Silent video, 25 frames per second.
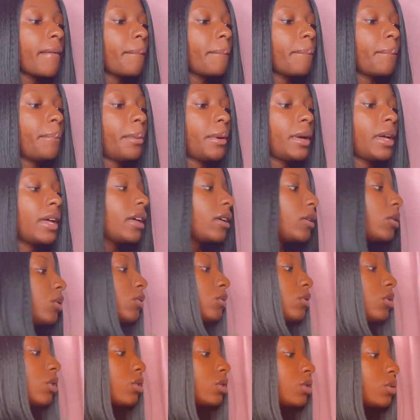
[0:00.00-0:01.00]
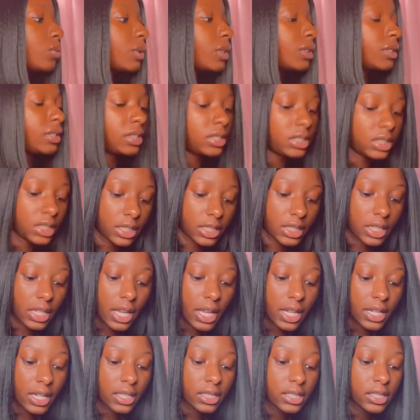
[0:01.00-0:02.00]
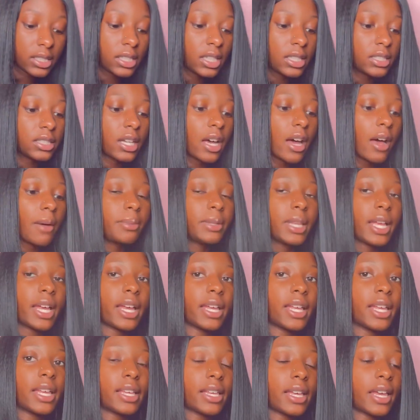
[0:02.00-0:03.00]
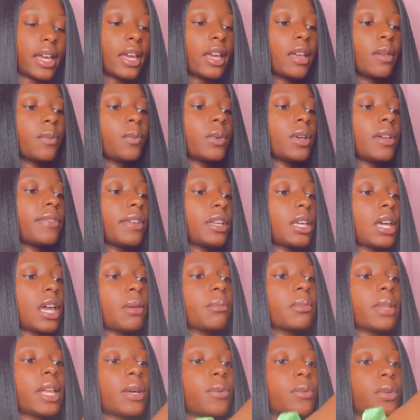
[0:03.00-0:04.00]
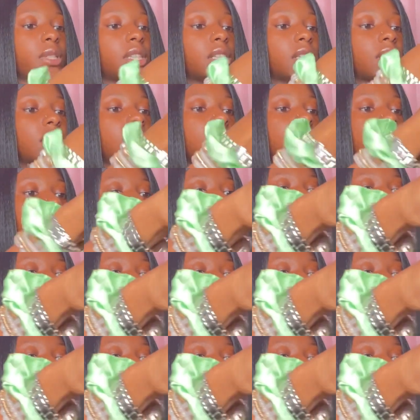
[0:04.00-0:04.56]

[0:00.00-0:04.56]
But who knows, we'll see. And this is the top that it came with. It came like with a